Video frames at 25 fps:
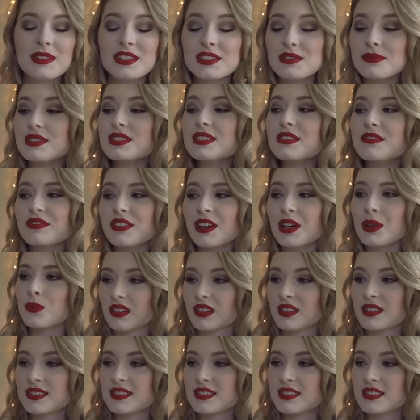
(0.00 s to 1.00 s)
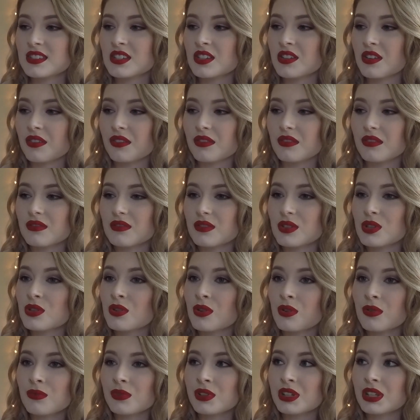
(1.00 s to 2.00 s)
This was a fun one because you
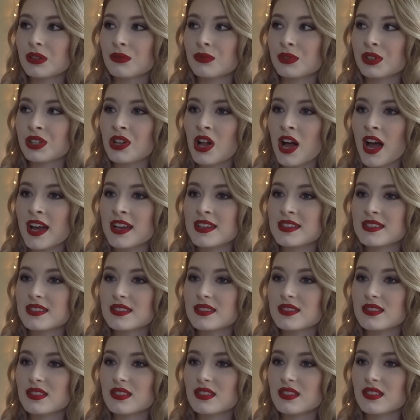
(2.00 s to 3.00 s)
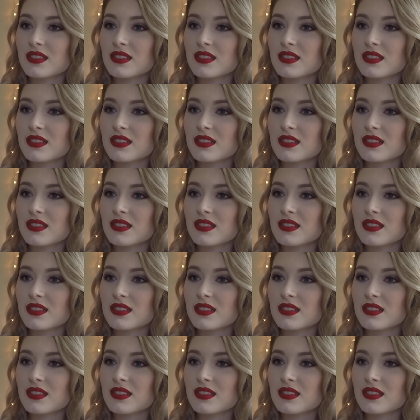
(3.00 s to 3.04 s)
don't really realize